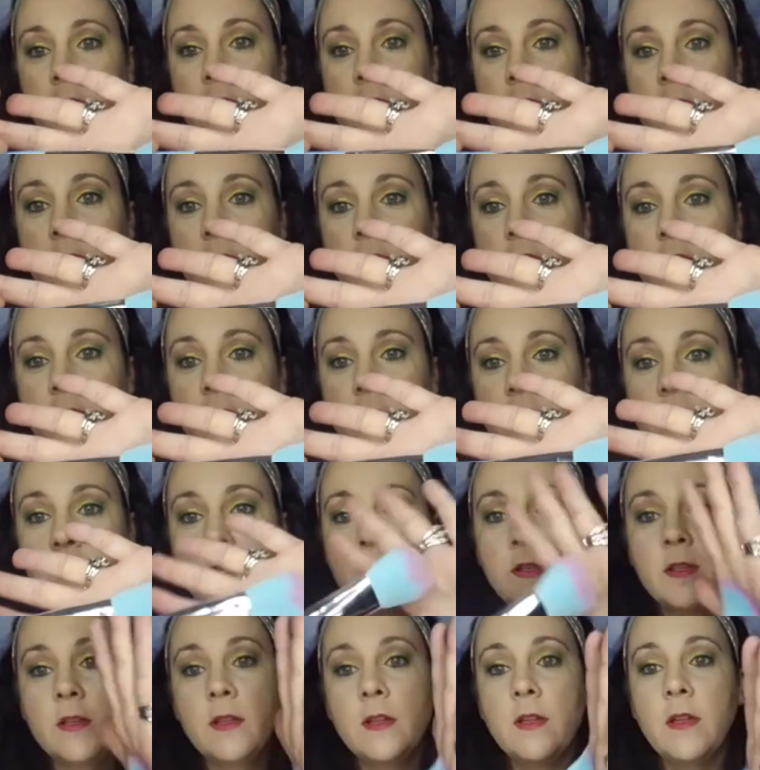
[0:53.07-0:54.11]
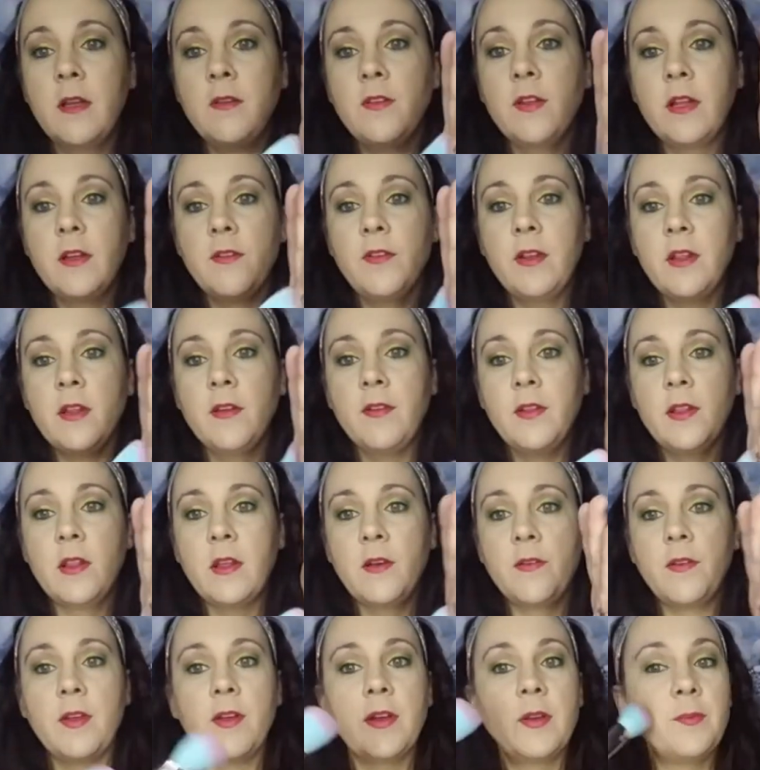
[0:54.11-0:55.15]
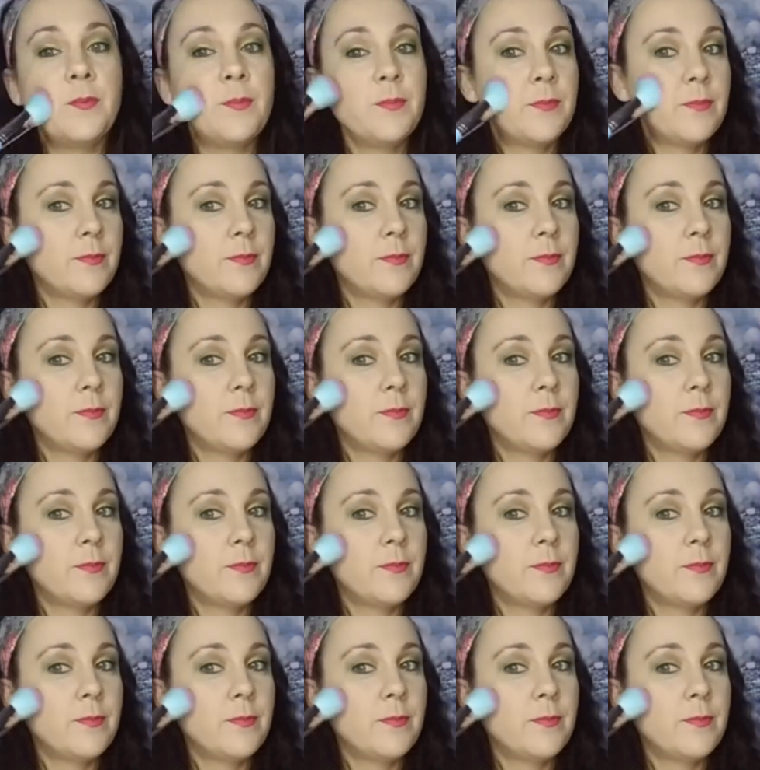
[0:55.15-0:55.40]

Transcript: I love it. Love it, love it, love it, love it.